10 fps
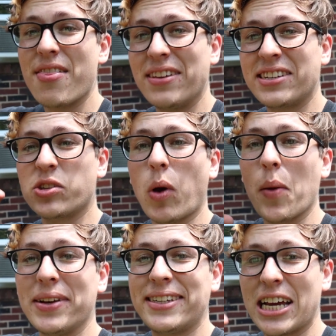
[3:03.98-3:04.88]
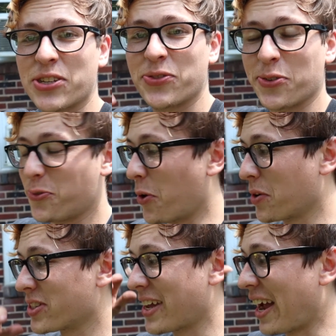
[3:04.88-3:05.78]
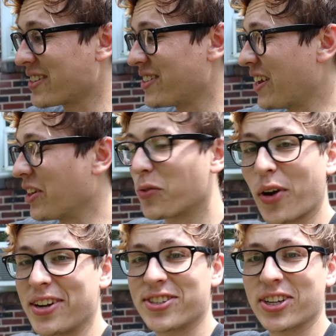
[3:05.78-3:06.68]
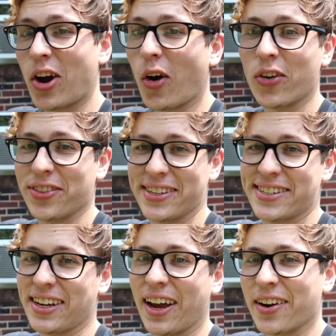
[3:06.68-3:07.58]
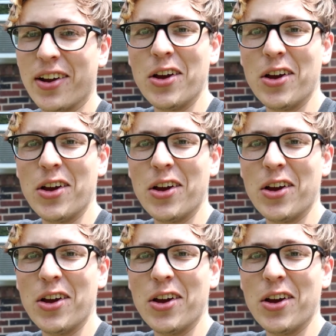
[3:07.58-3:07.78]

This is why we test fit, folks. I accidentally raised the car on this side.